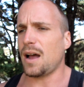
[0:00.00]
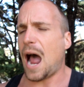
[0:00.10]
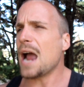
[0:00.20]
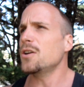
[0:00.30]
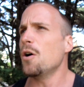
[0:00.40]

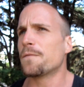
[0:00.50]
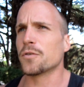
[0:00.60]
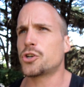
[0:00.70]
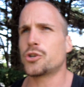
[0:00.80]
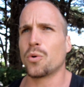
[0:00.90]
I know for
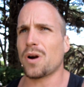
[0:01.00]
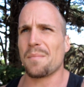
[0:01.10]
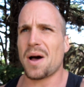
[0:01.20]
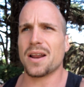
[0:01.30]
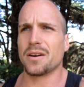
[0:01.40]
sure I'm
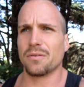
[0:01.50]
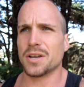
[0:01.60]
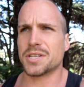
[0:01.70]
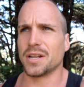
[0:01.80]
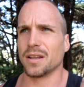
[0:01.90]
not
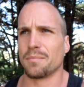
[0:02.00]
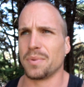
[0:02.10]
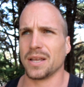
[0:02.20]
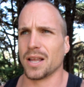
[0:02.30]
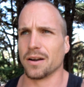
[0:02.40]
interested
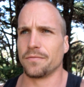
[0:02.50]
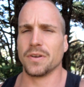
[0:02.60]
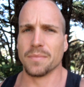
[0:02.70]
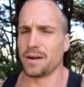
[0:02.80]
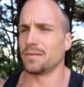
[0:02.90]
in like a
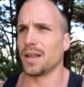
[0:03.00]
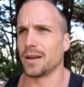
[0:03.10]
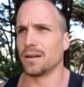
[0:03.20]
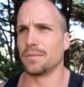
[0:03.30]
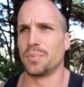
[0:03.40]
female,
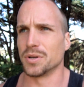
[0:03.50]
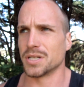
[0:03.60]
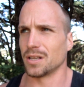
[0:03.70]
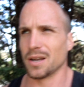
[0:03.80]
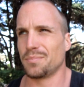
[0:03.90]
like a pussy.
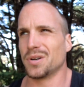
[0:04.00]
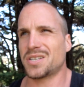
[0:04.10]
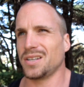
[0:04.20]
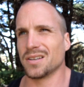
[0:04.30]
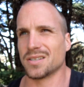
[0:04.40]
Like,
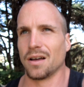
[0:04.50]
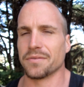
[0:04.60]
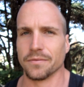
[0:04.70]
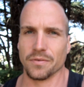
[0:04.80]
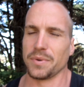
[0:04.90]
pussy does
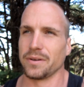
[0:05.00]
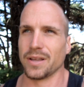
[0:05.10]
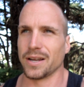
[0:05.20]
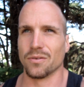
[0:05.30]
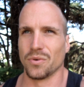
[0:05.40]
nothing for me.
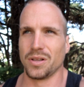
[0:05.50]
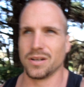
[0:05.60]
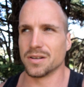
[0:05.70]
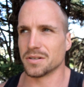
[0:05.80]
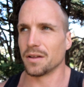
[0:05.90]
Like, it really
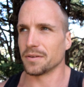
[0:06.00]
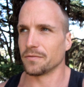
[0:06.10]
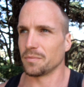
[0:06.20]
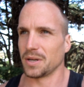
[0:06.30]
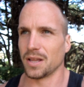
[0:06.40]
does nothing
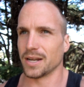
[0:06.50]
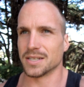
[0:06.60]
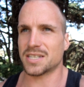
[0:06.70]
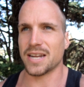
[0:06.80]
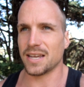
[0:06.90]
for me. Like, it's
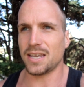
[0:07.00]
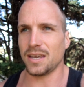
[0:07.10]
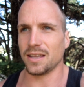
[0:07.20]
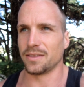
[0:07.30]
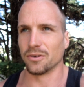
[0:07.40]

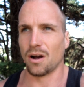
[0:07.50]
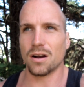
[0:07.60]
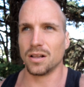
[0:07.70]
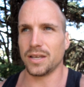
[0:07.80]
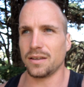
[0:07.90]
stinky, they're
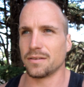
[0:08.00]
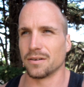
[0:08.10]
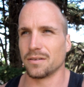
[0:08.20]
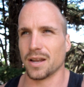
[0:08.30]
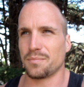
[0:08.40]
ugly,
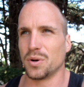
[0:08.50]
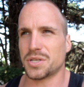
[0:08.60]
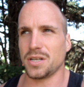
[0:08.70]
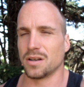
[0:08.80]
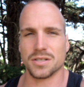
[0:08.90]
they're like,
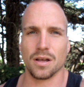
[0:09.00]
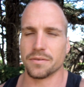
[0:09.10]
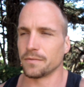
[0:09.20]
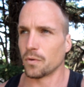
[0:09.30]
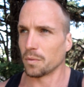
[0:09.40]
pussy does
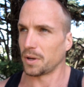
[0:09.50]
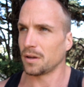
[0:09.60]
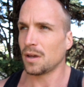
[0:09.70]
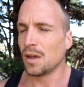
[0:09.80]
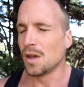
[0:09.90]
nothing for me.
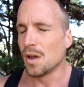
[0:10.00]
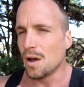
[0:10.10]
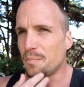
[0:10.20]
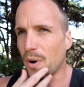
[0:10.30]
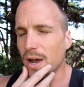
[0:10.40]

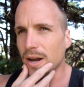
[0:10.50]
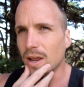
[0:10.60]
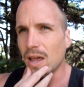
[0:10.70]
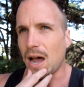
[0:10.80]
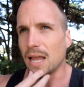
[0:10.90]
But
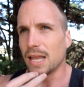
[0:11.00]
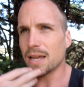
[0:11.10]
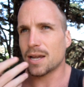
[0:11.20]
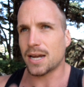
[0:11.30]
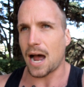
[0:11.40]
I like
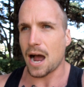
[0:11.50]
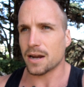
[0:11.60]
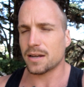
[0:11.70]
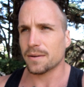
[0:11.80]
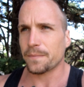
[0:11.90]
cock.